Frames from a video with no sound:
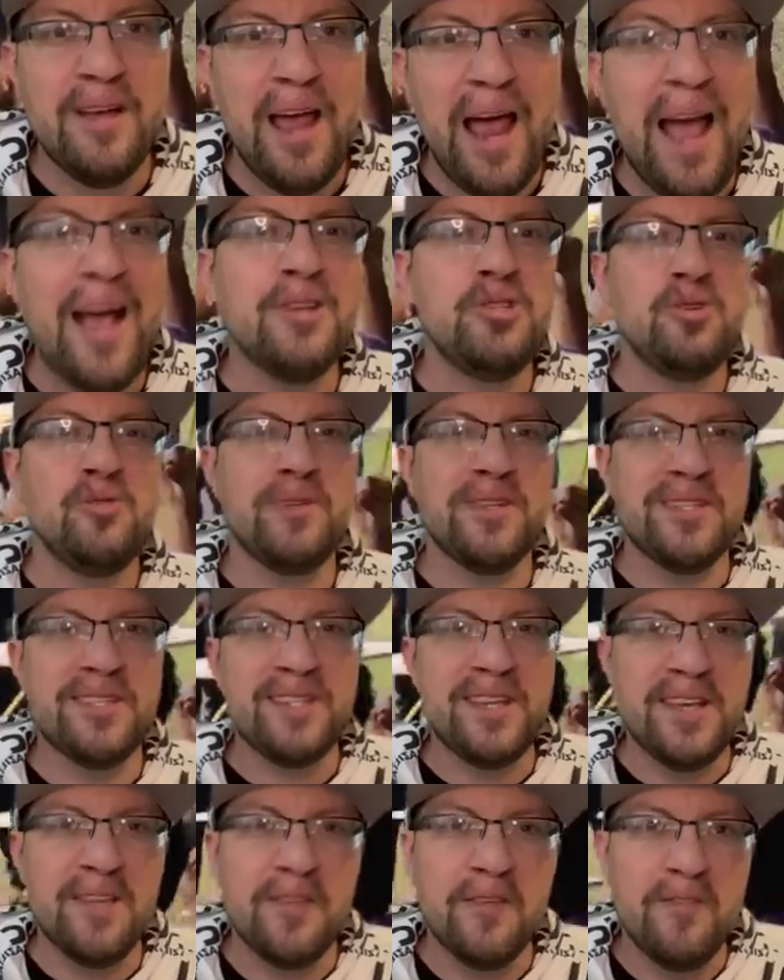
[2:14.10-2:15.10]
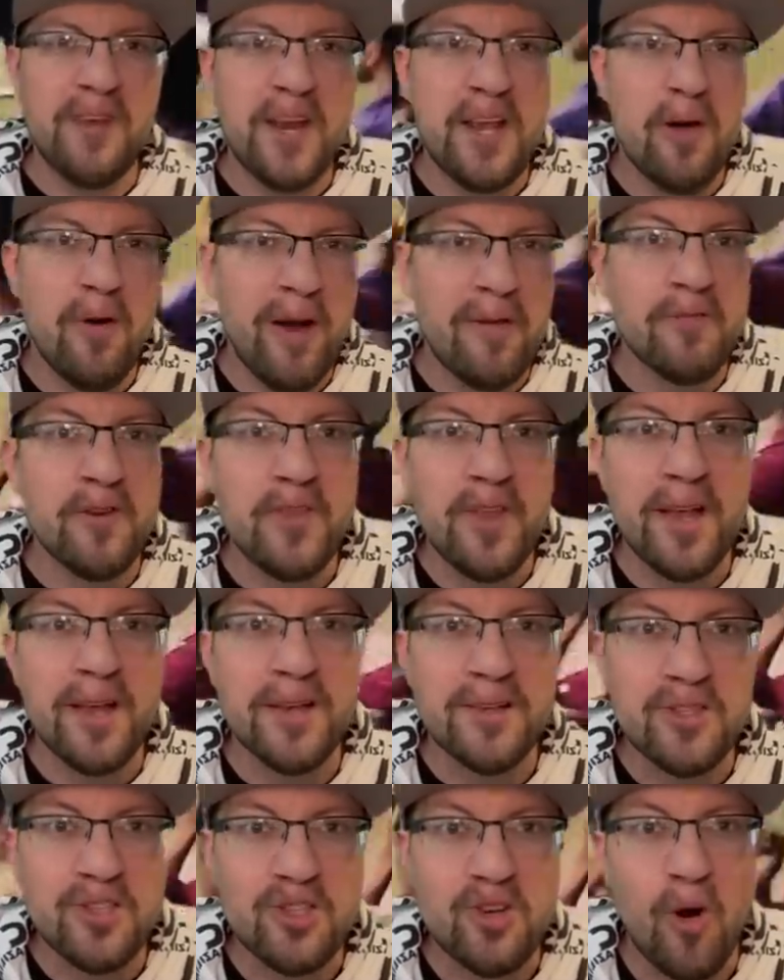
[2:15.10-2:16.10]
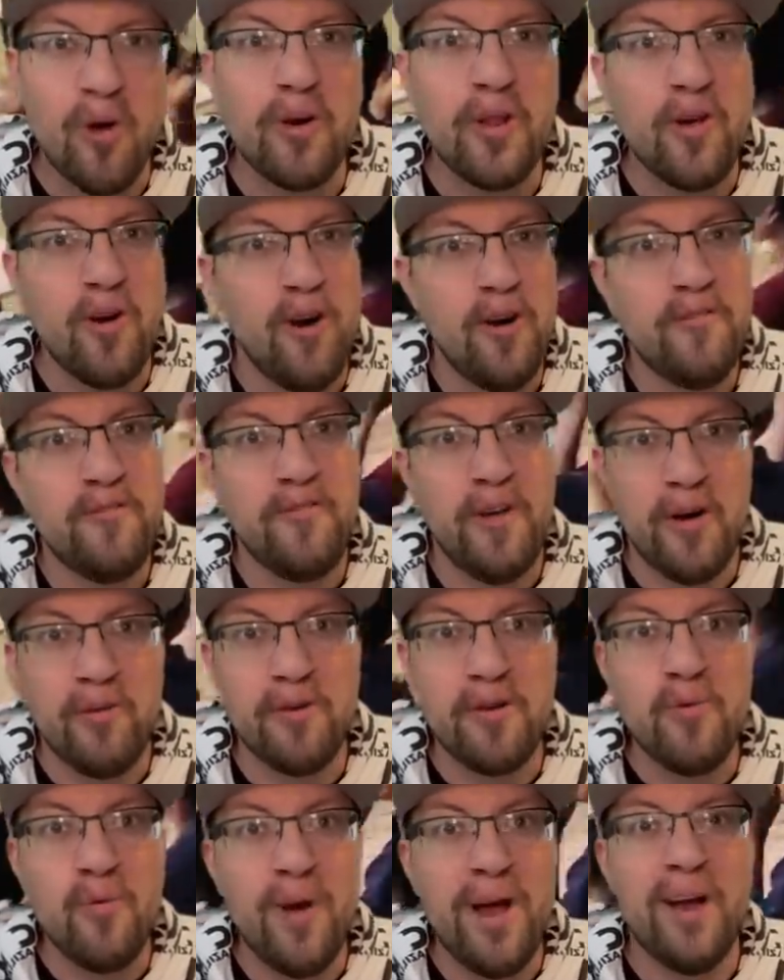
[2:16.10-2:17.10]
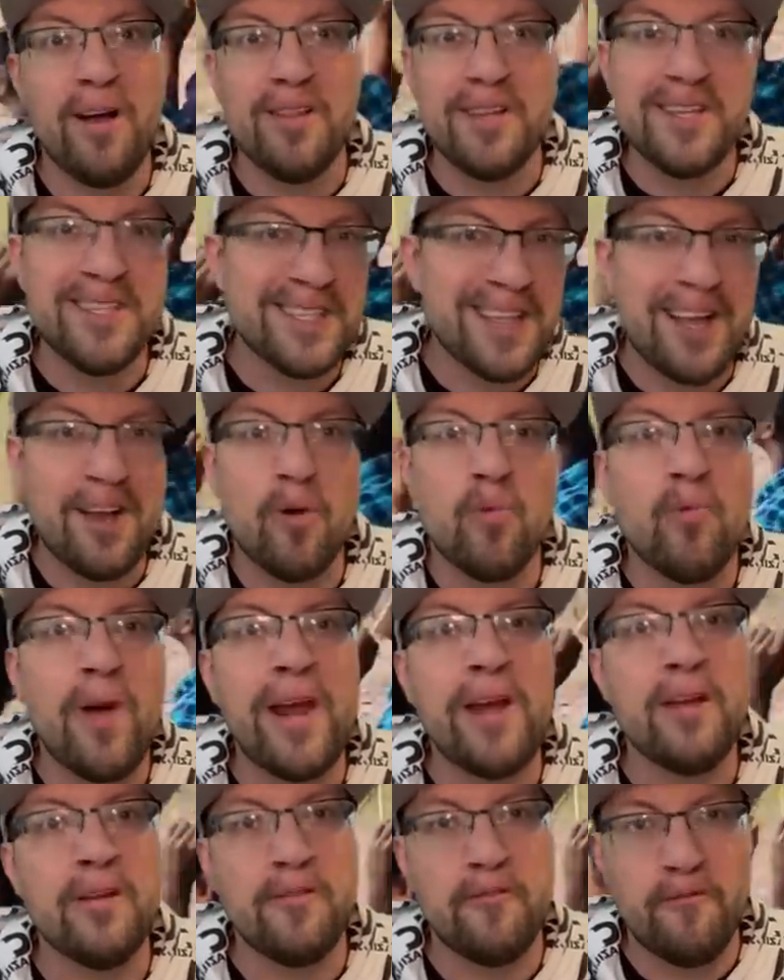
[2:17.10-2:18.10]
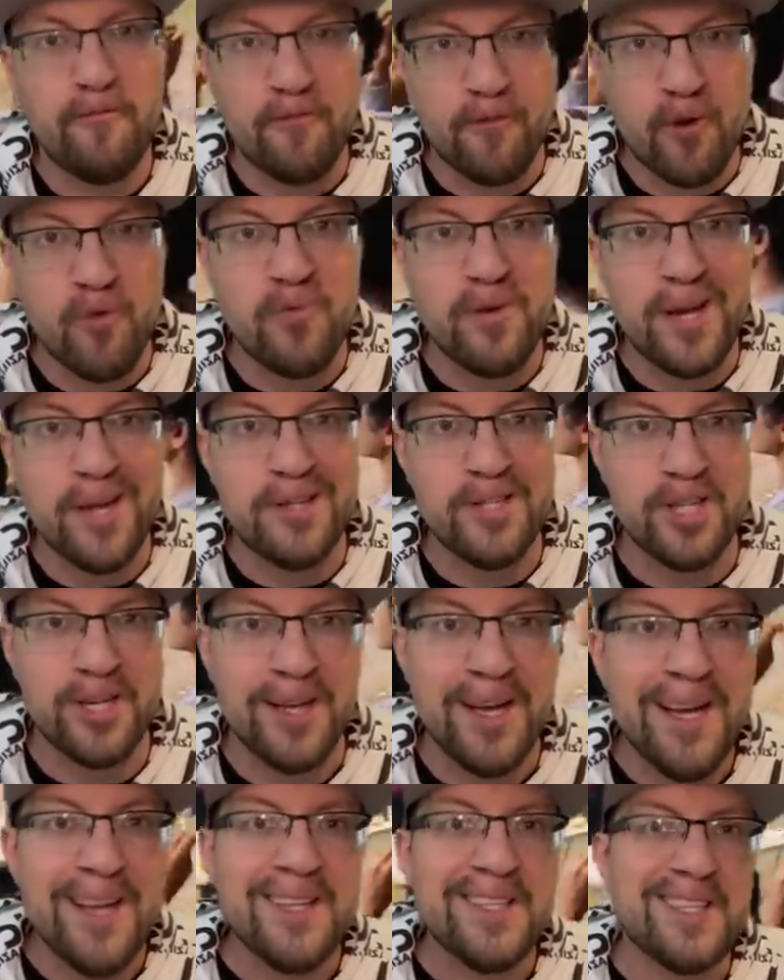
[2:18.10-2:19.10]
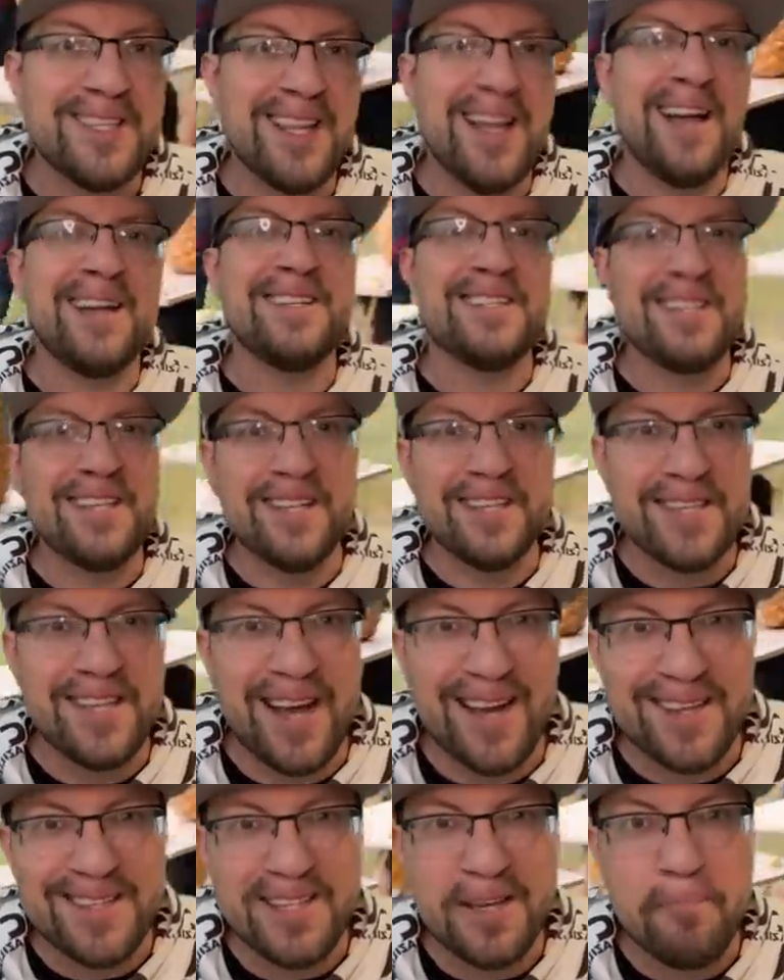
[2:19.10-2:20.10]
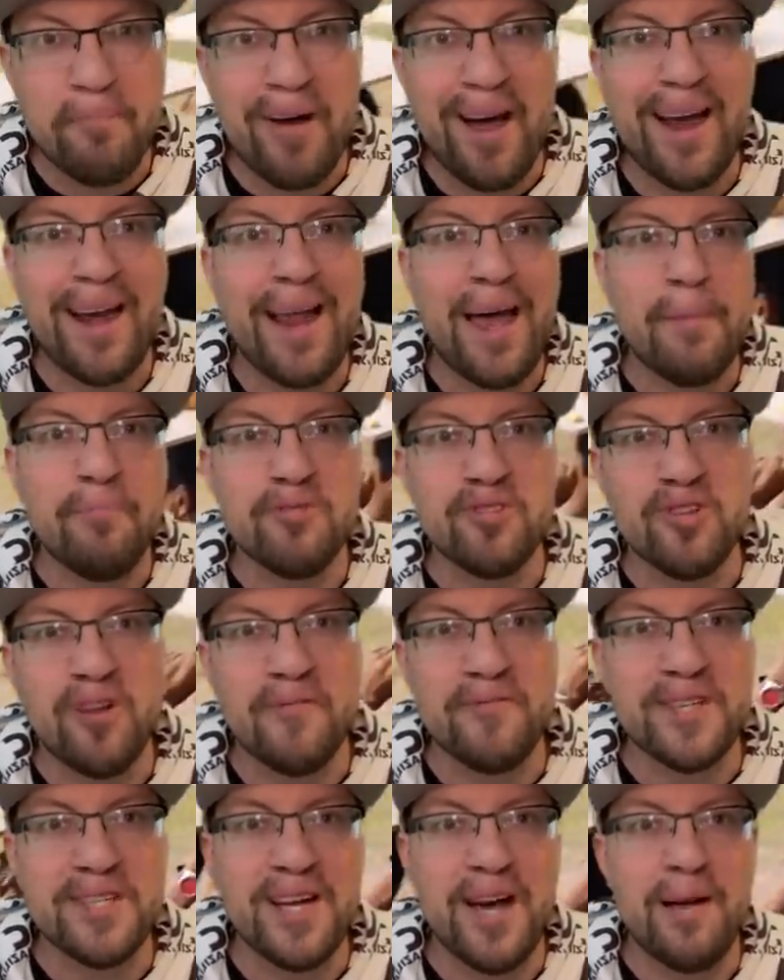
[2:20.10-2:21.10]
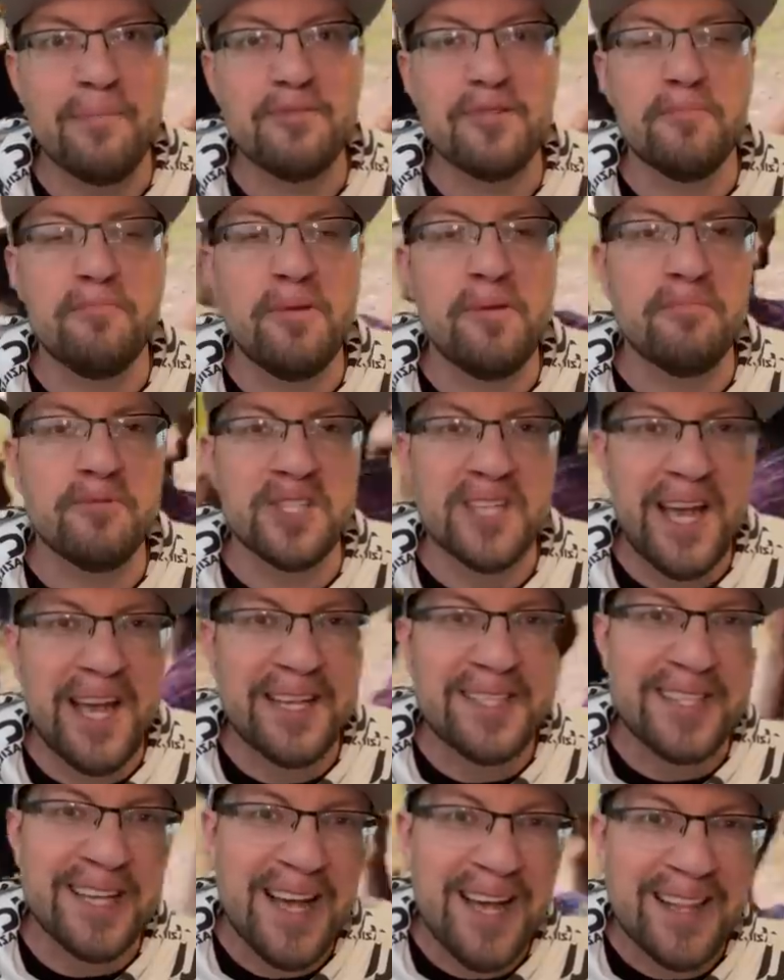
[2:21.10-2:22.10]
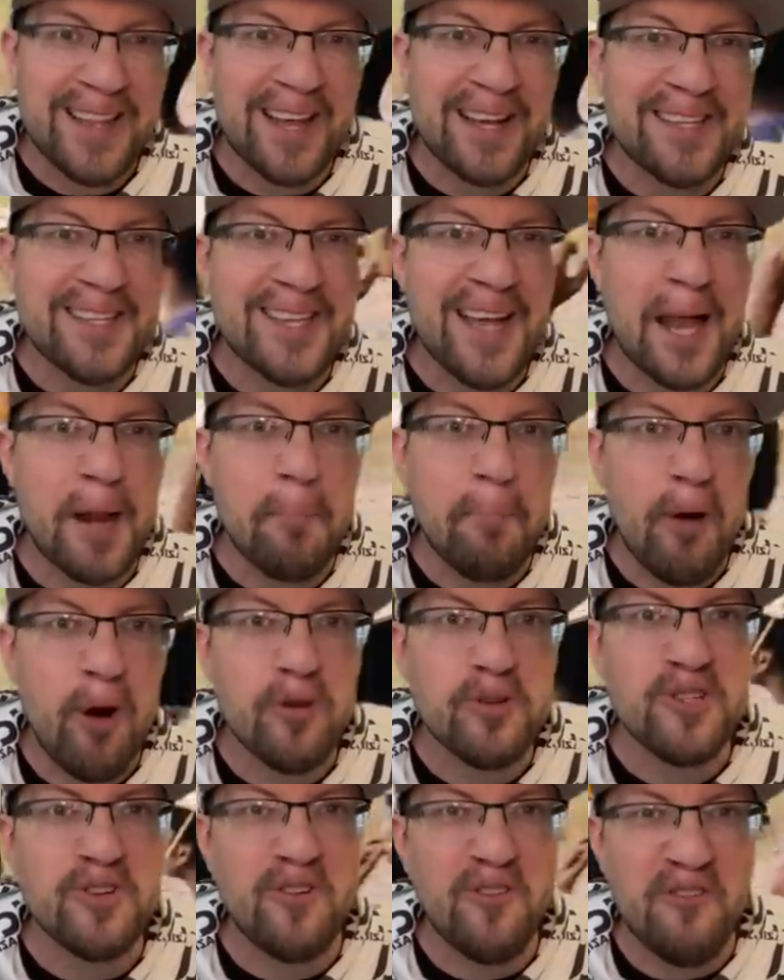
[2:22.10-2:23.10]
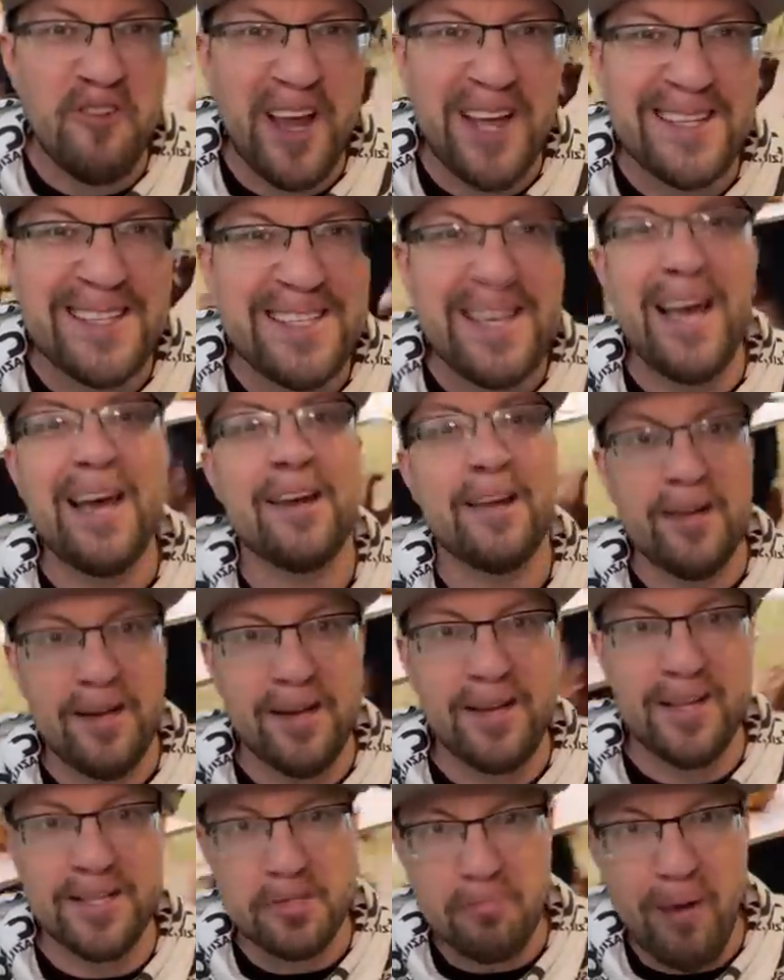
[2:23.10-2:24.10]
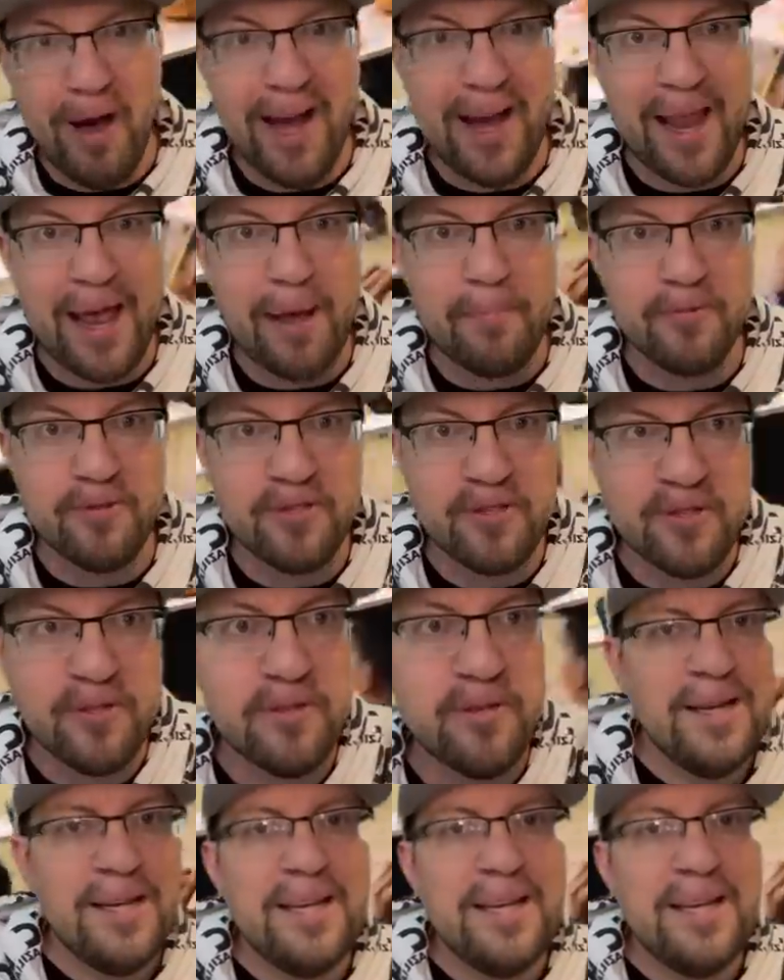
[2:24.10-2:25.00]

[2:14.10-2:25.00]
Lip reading: As you can see in the video, everything is starting off very well. He's like a regular fruit ninja, slicing and dicing pineapples off the tops of people's heads like he's got a personal vendetta against pineapples.